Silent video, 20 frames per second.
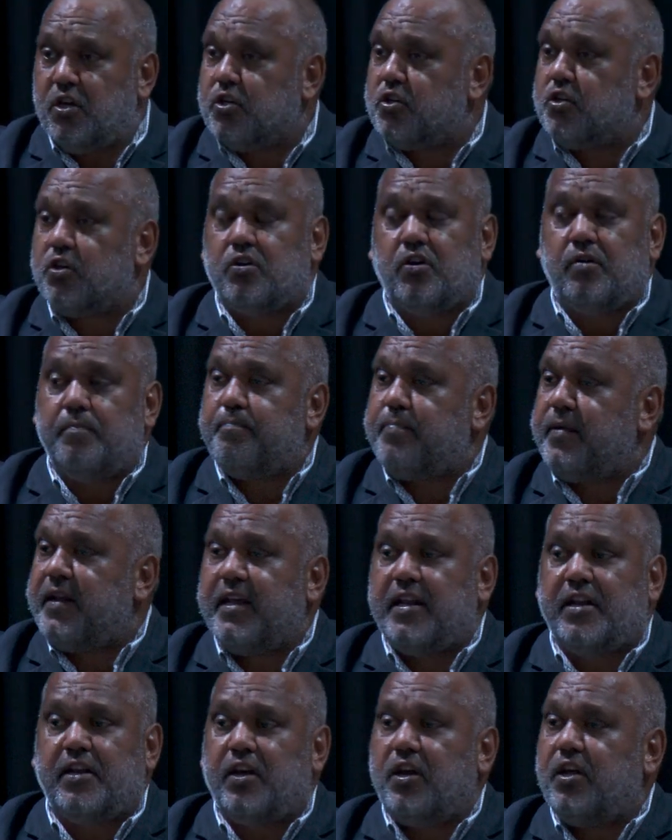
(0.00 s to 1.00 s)
to
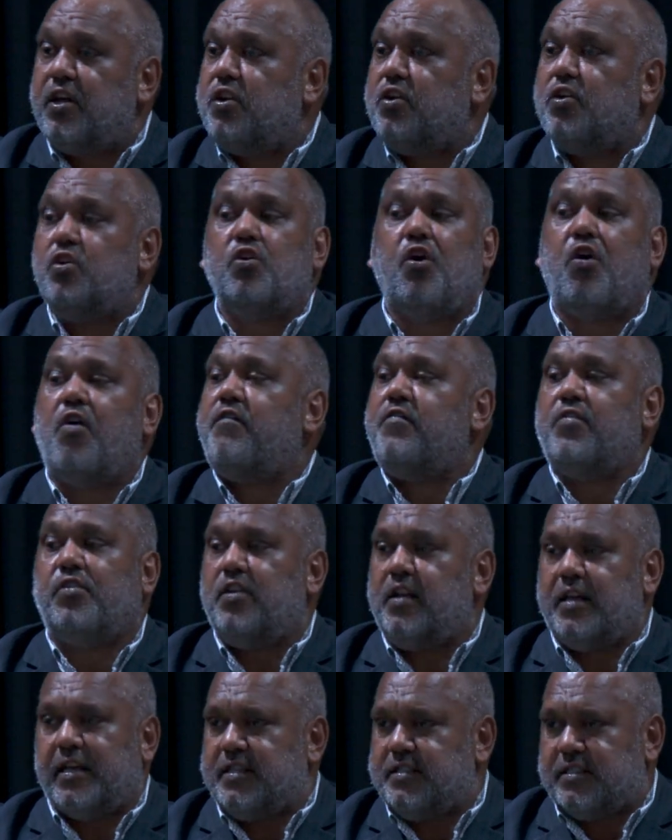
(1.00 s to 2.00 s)
completely
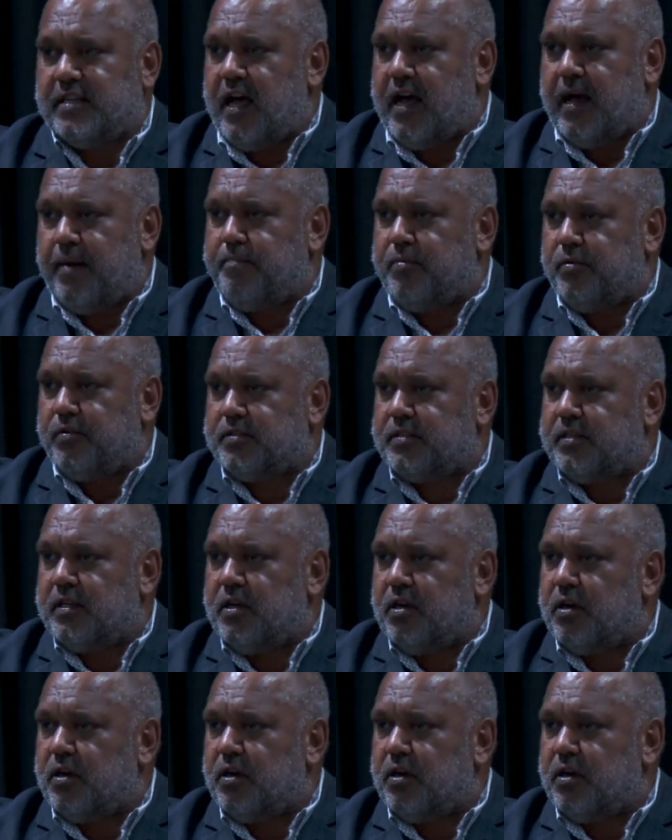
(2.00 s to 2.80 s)
novel examples,